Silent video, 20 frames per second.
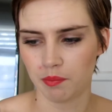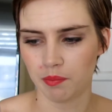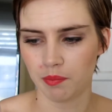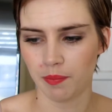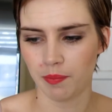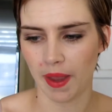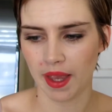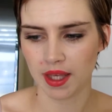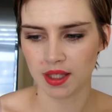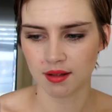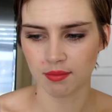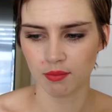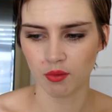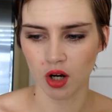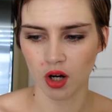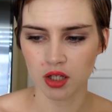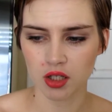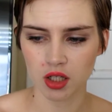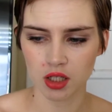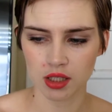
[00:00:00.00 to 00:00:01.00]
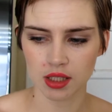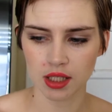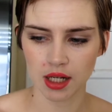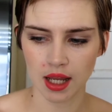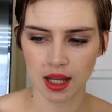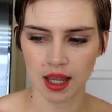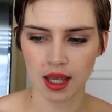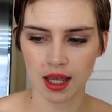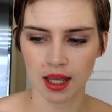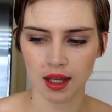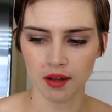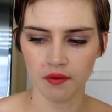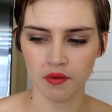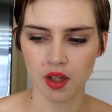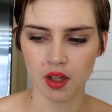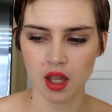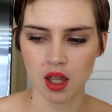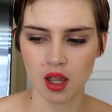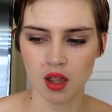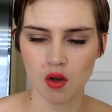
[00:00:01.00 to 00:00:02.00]
best brushes that I have
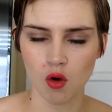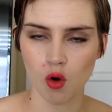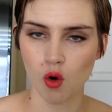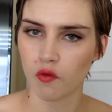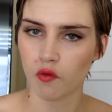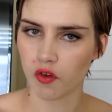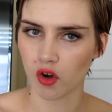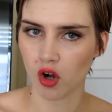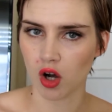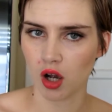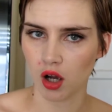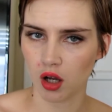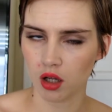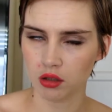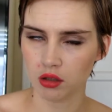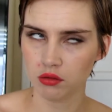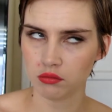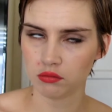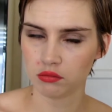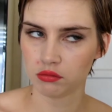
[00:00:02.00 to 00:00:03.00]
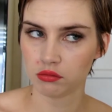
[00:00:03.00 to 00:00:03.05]
overall.